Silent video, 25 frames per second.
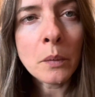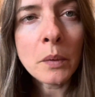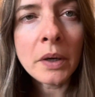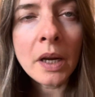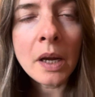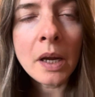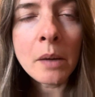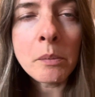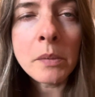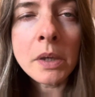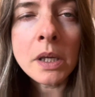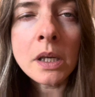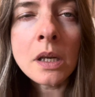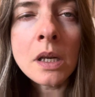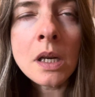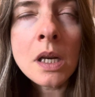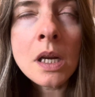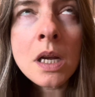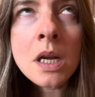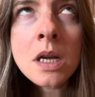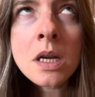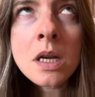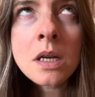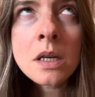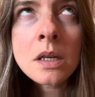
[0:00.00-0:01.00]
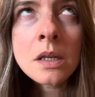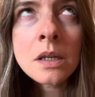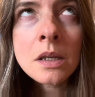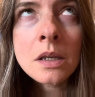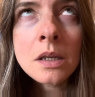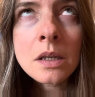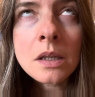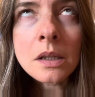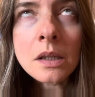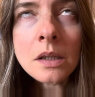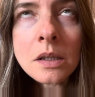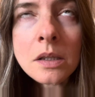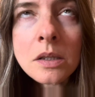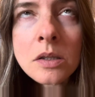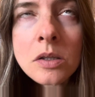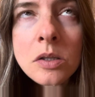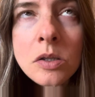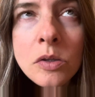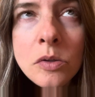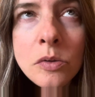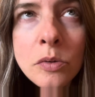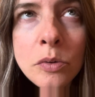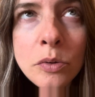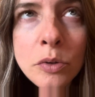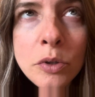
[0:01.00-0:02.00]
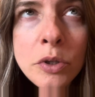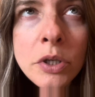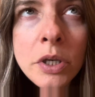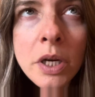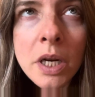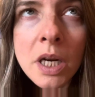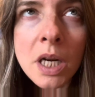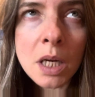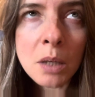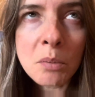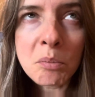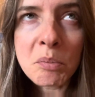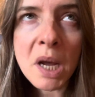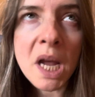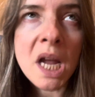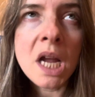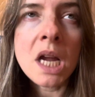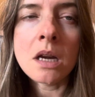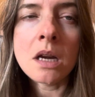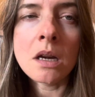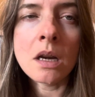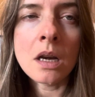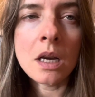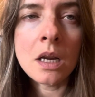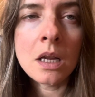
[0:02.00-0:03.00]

when I'm in excruciating pain.